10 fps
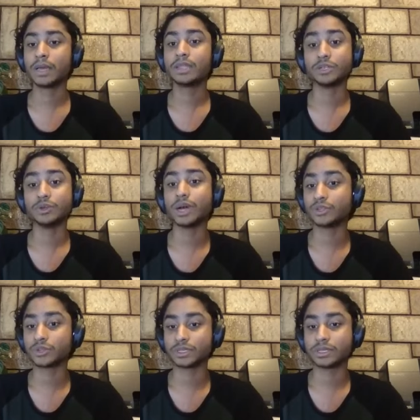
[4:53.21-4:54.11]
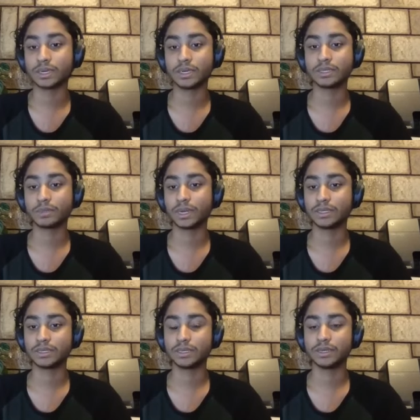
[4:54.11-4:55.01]
there's a new atrocity against the
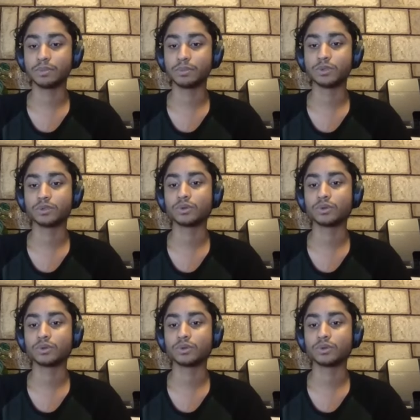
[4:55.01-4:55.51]
Palestinian people.